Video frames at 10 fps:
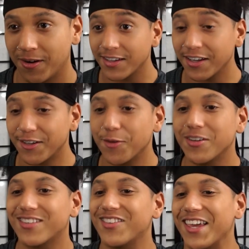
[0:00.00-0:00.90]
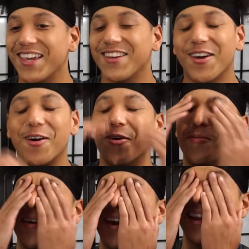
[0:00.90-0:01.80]
Is he gonna do his thing?
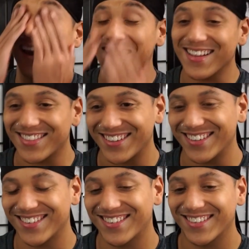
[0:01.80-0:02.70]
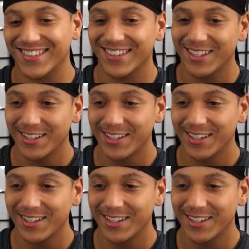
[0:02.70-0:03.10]
No, man, I hate this.